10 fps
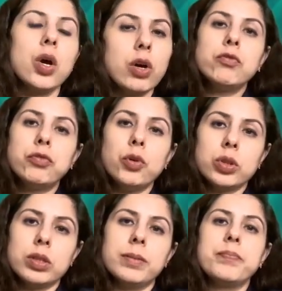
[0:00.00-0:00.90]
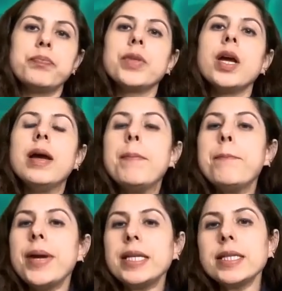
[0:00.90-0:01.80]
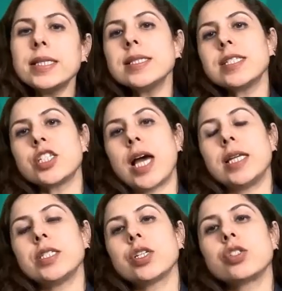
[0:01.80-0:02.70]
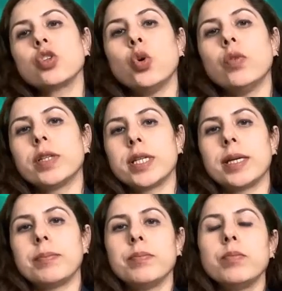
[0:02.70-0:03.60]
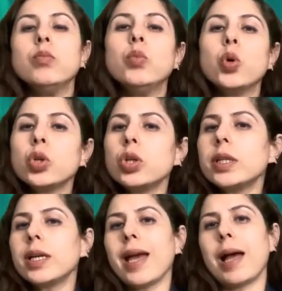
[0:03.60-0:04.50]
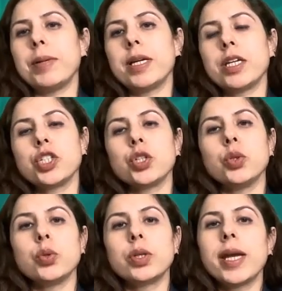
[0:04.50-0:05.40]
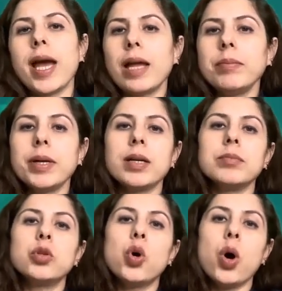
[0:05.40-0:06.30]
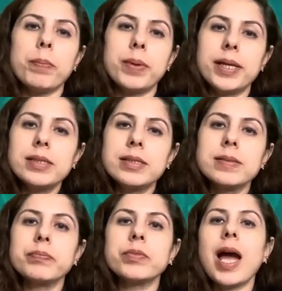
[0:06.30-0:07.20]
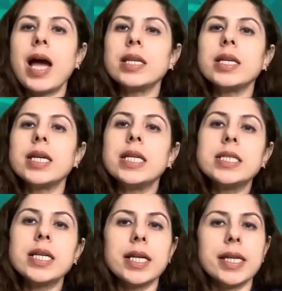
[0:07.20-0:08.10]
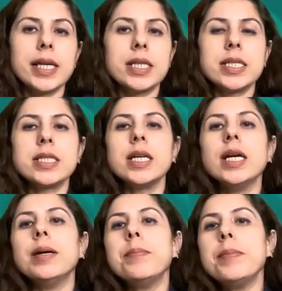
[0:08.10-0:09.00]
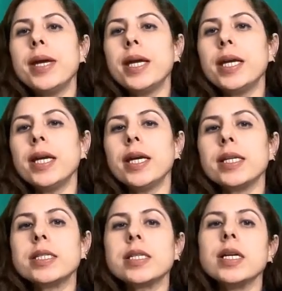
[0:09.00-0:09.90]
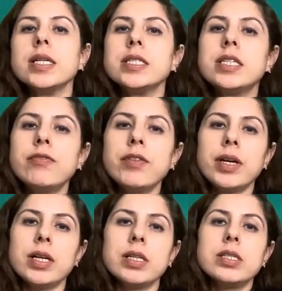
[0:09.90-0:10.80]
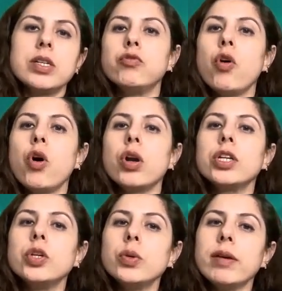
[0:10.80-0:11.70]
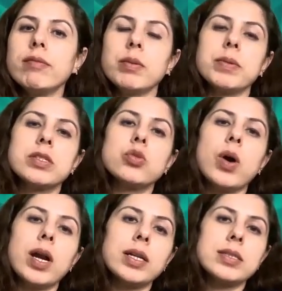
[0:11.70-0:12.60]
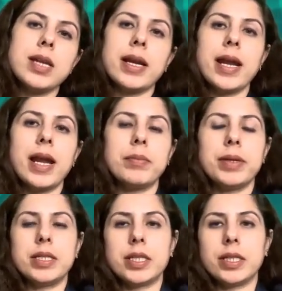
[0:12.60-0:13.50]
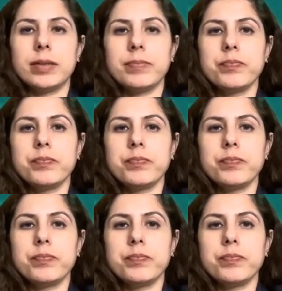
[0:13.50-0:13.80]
Fourth, Maintenance challenges over time. Monolithic application code can become complex and interconnected, making it difficult for new developers to understand and maintain.